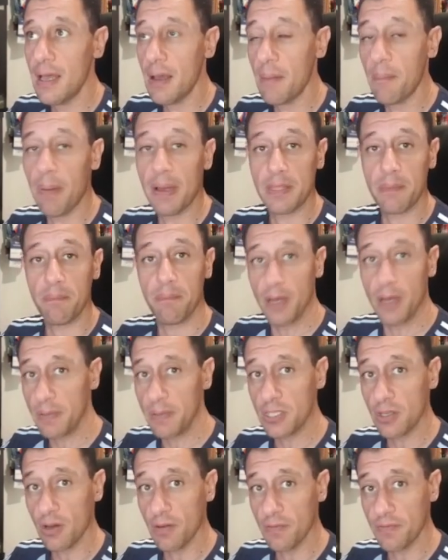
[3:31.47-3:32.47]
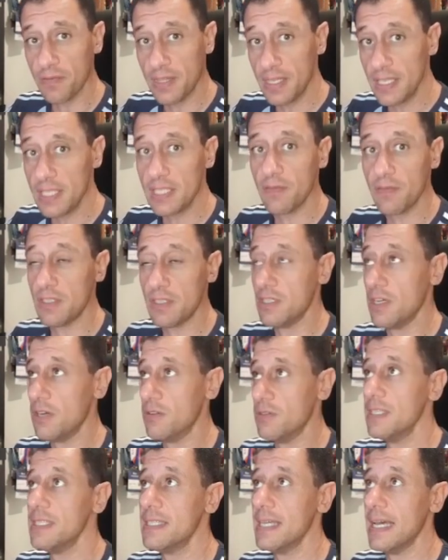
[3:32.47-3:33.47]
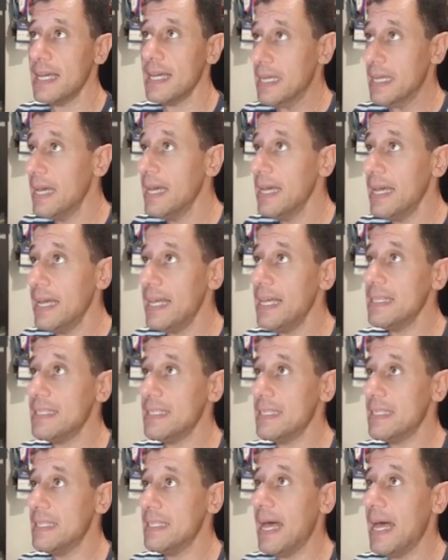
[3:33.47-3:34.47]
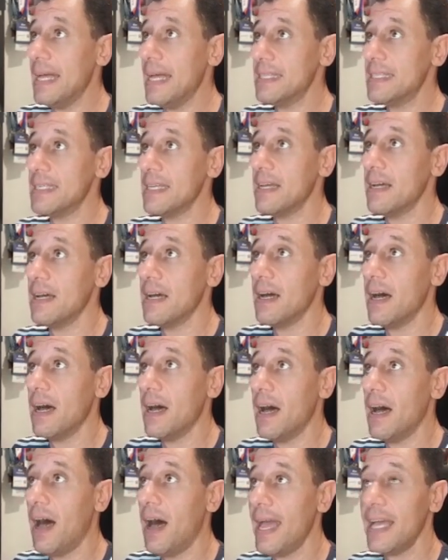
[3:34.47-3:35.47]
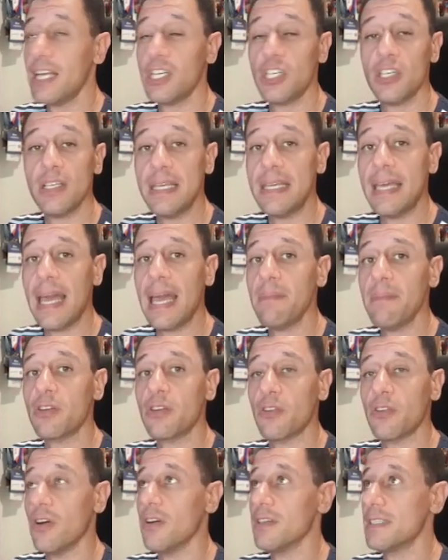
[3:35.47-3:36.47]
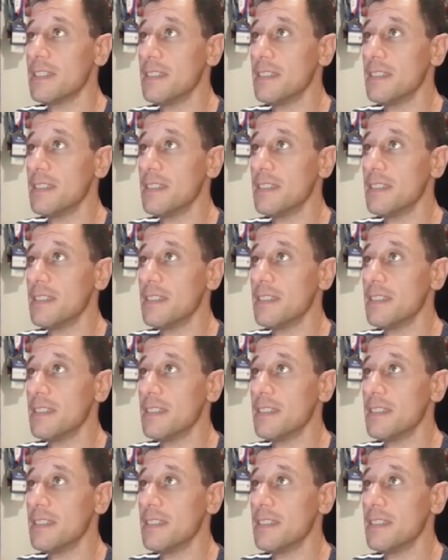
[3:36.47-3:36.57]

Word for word: but the purpose of this video today is that I actually came across